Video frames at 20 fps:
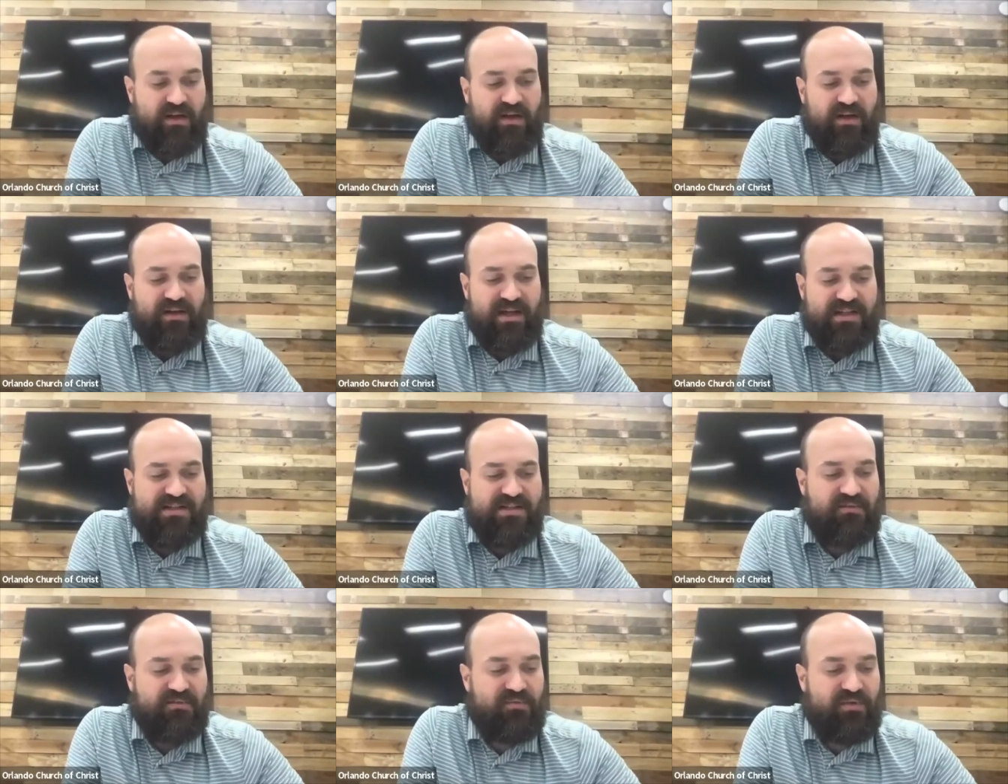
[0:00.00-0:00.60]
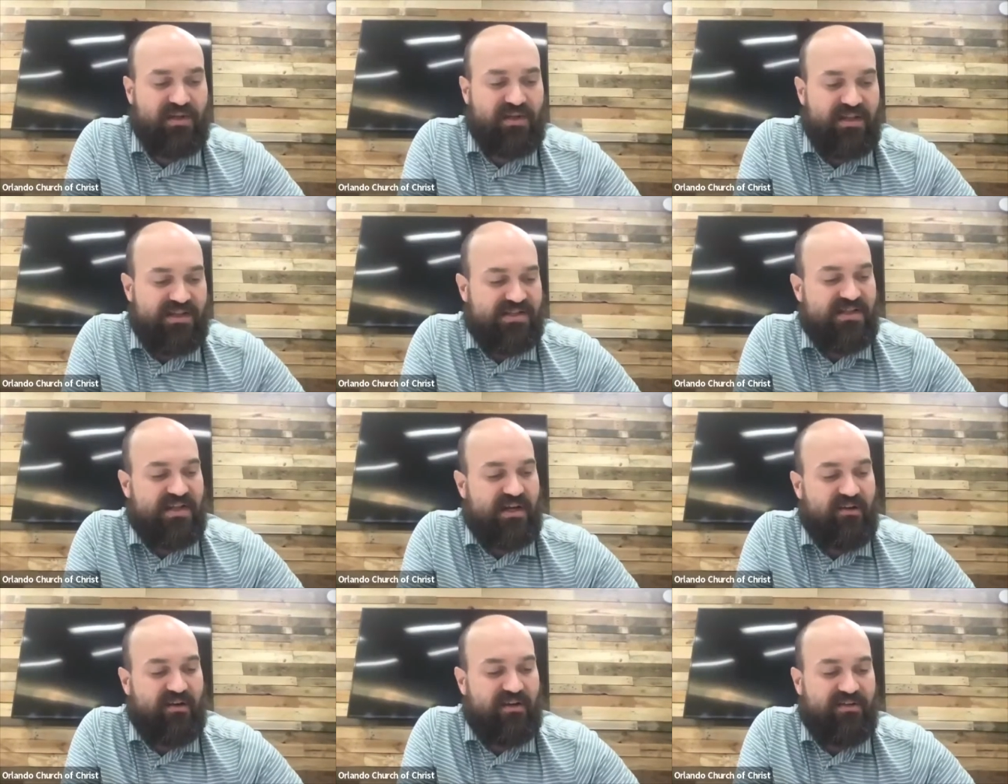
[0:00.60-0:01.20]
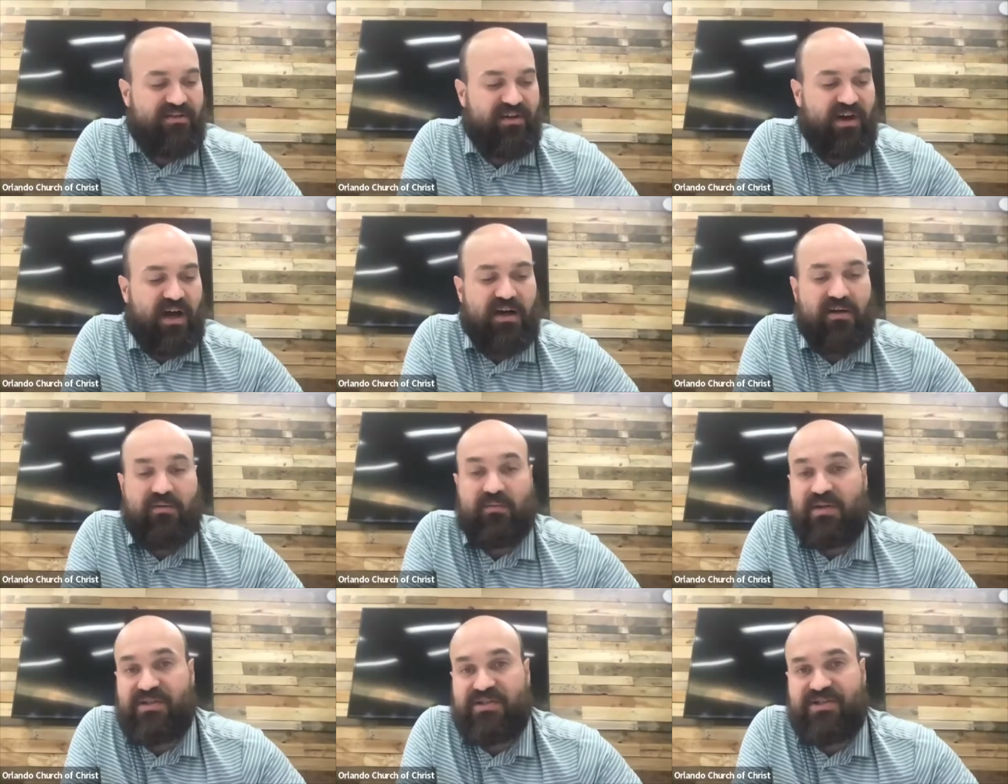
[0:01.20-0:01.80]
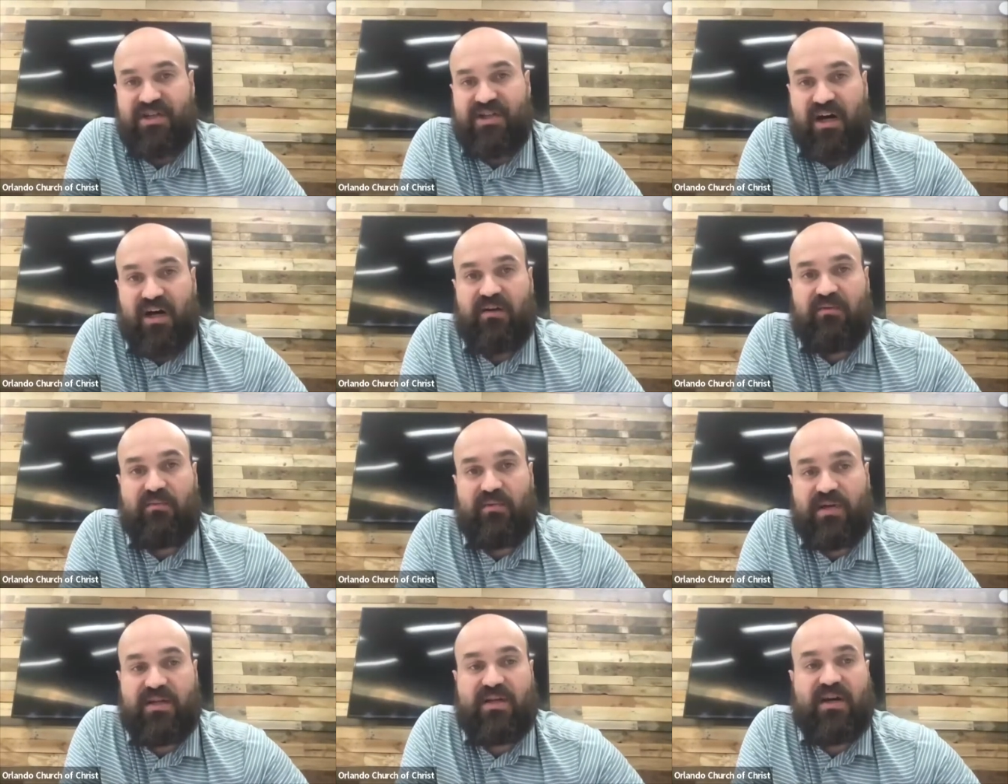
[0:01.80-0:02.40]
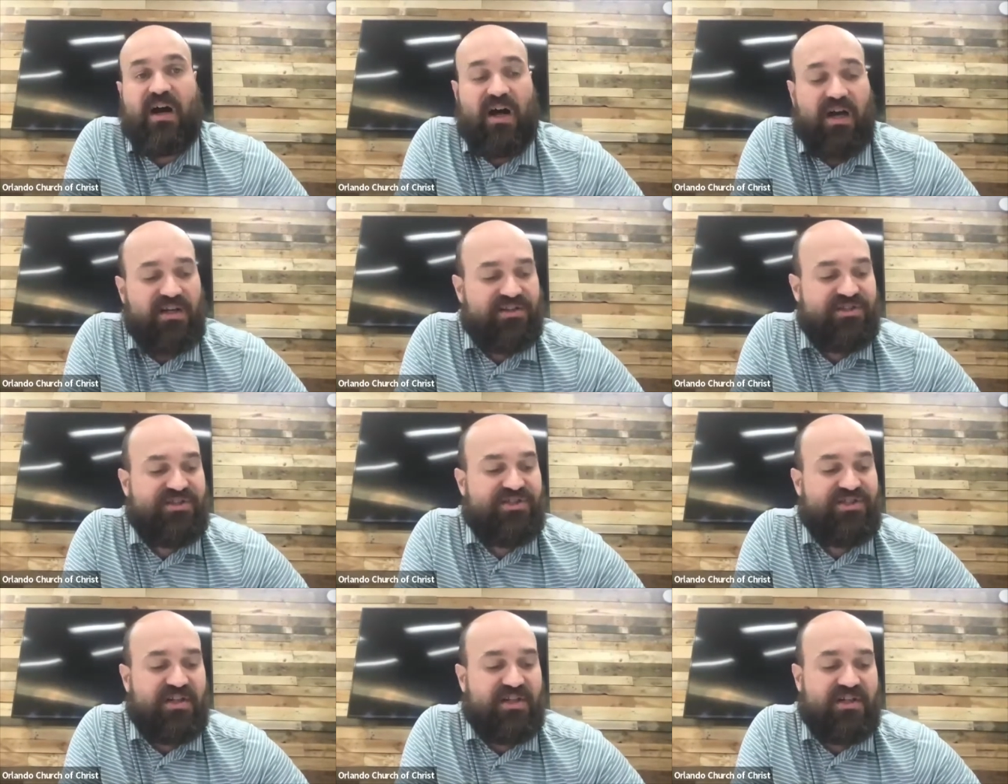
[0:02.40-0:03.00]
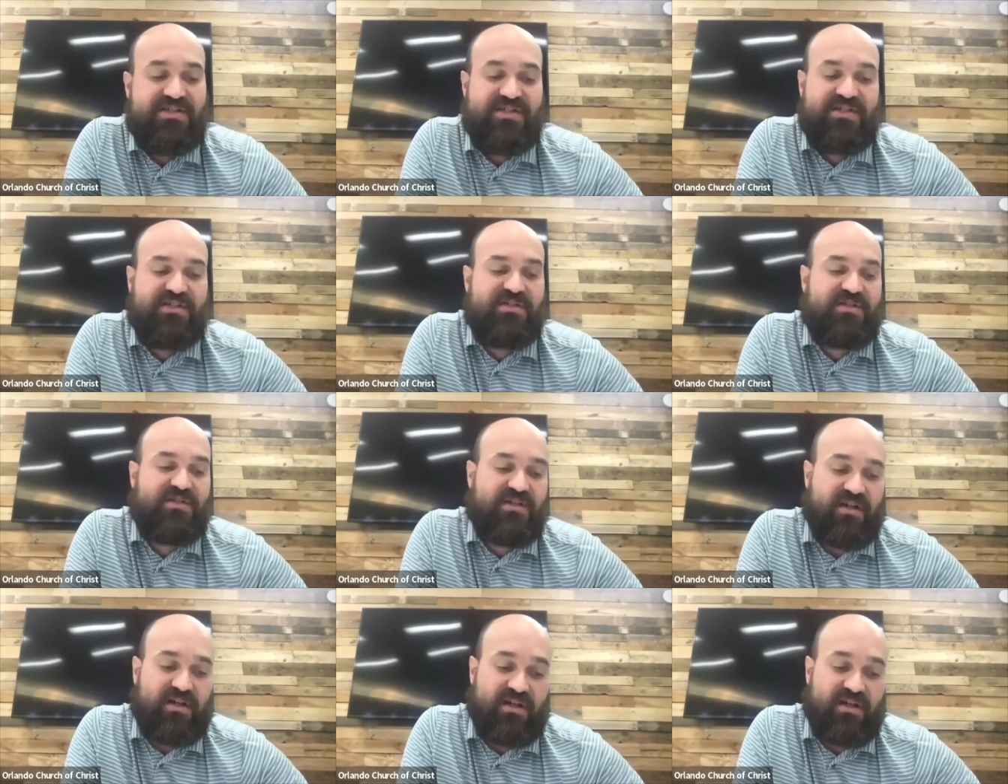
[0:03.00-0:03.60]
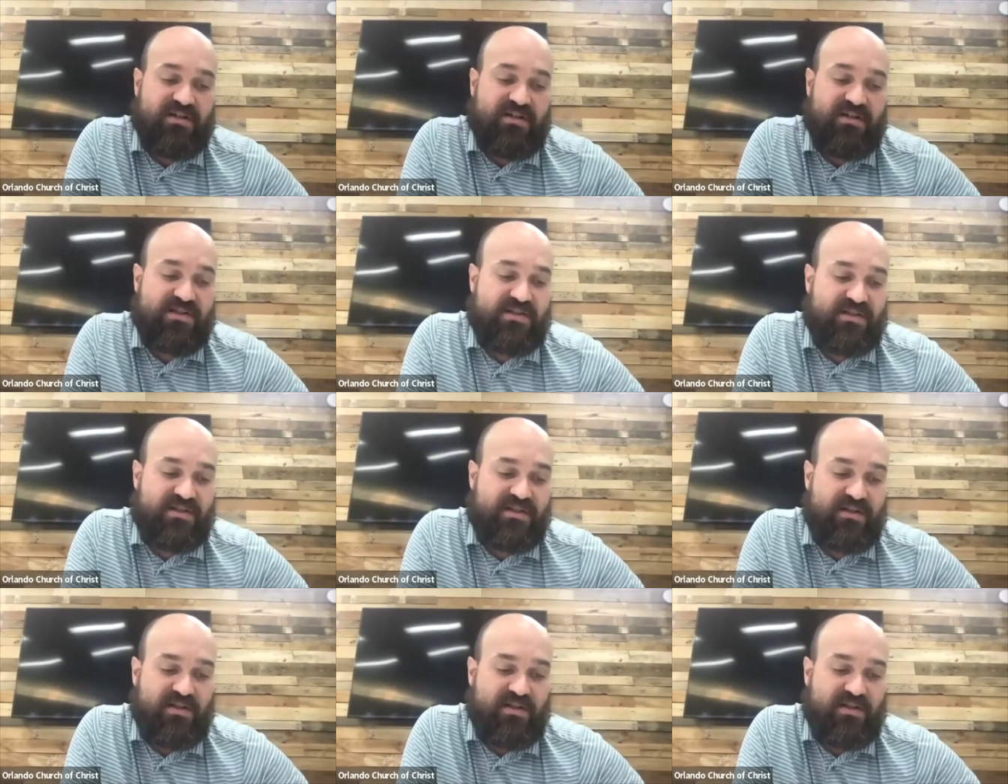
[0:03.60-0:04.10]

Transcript: And that's a really scary thought. When, ju- when God judges us,